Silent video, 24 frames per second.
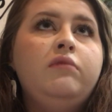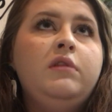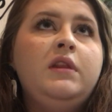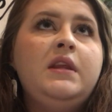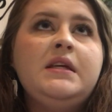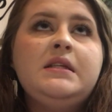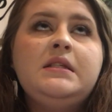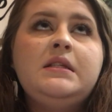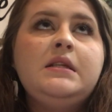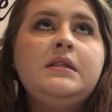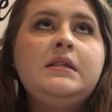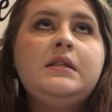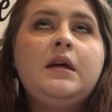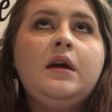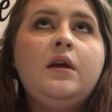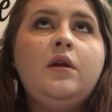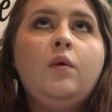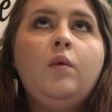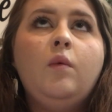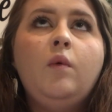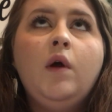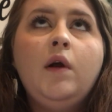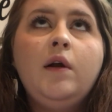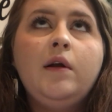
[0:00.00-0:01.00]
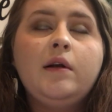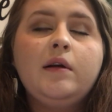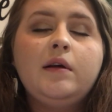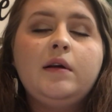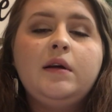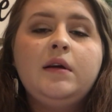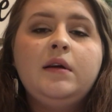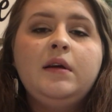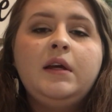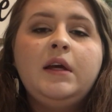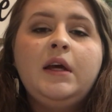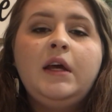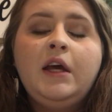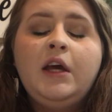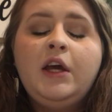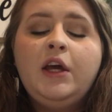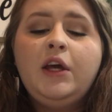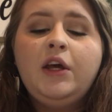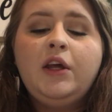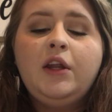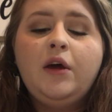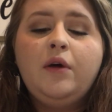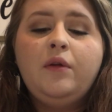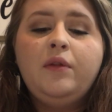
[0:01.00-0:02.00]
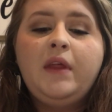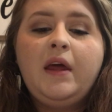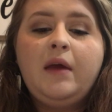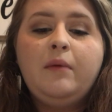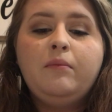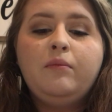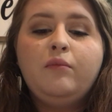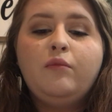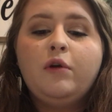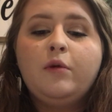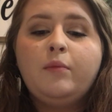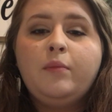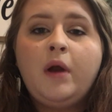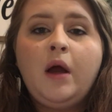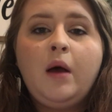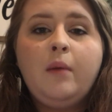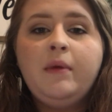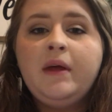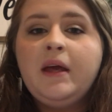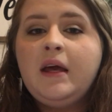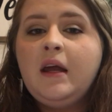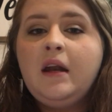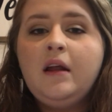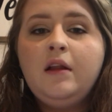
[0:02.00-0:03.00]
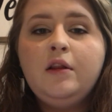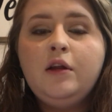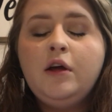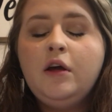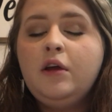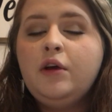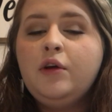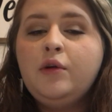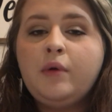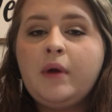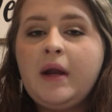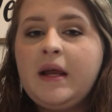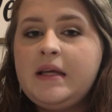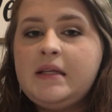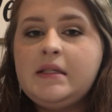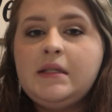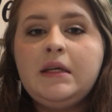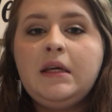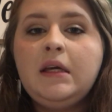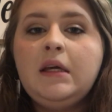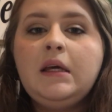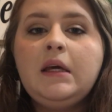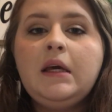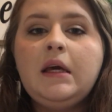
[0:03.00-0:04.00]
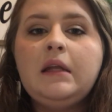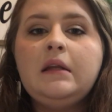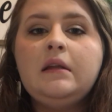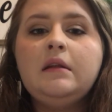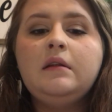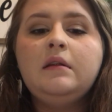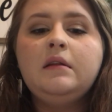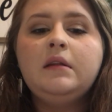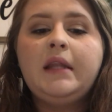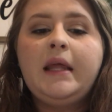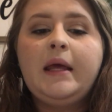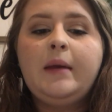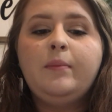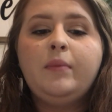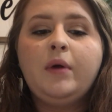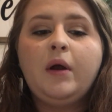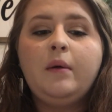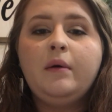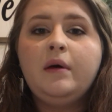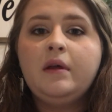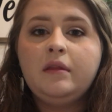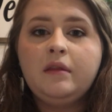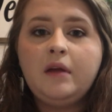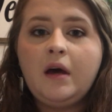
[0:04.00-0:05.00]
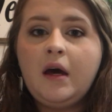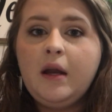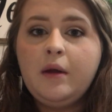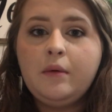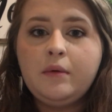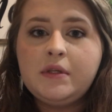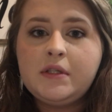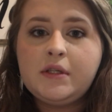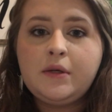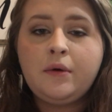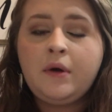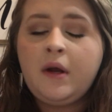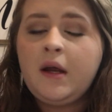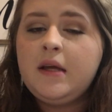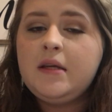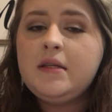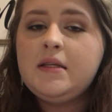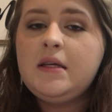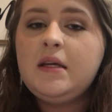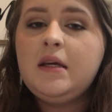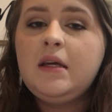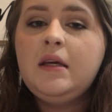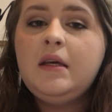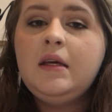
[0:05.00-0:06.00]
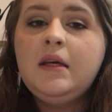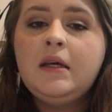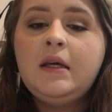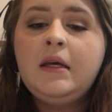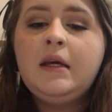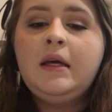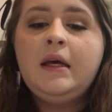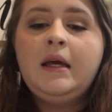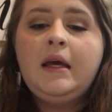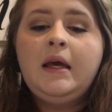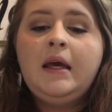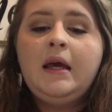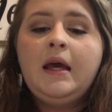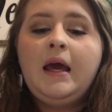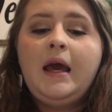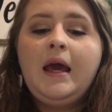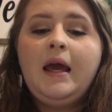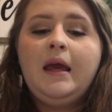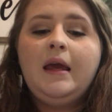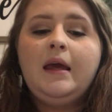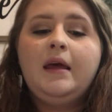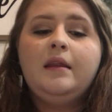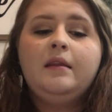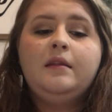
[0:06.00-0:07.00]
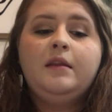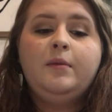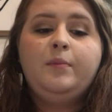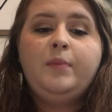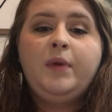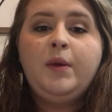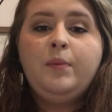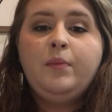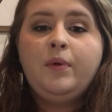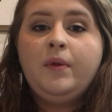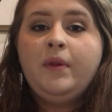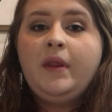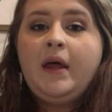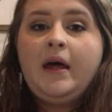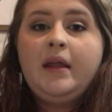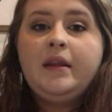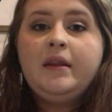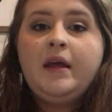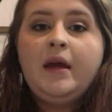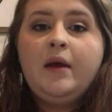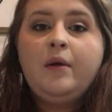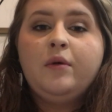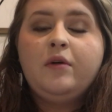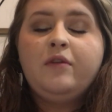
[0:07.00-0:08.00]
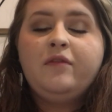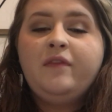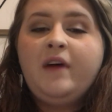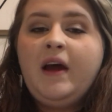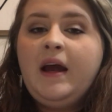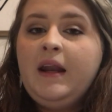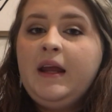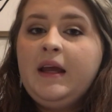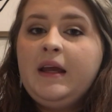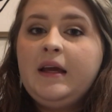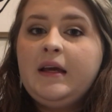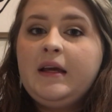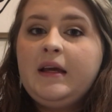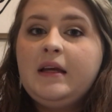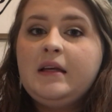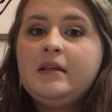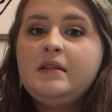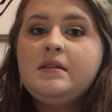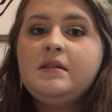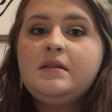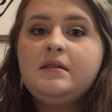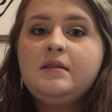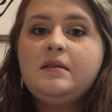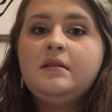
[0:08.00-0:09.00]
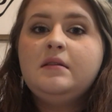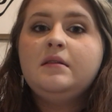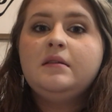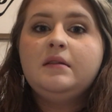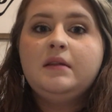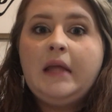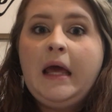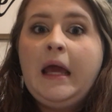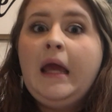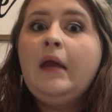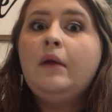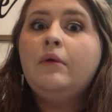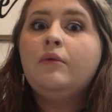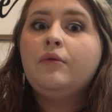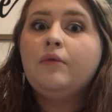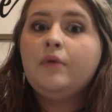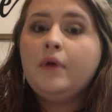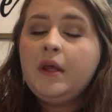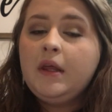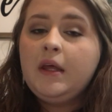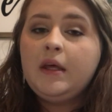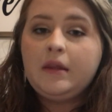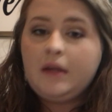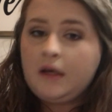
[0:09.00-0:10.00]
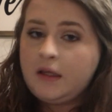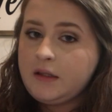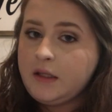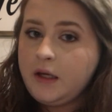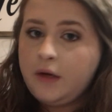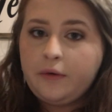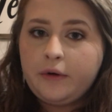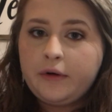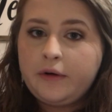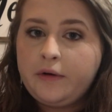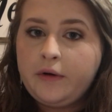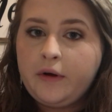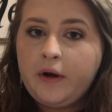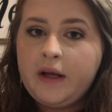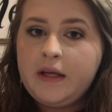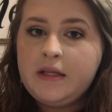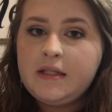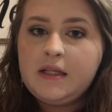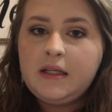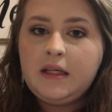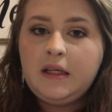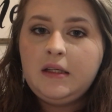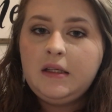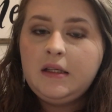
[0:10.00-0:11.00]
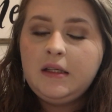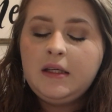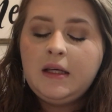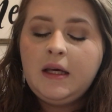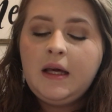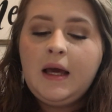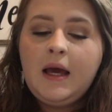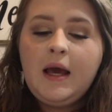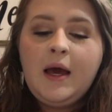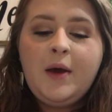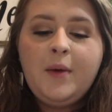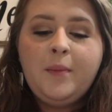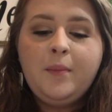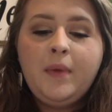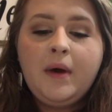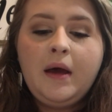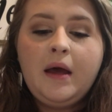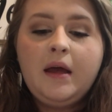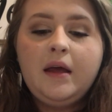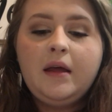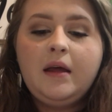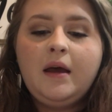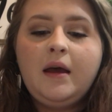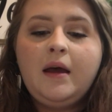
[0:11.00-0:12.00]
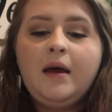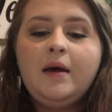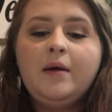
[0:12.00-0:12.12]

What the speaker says: this is going to work. You know, they were probably going to look crazy, and they probably thought it was crazy. And the people that they were fighting against, they really thought they were crazy. But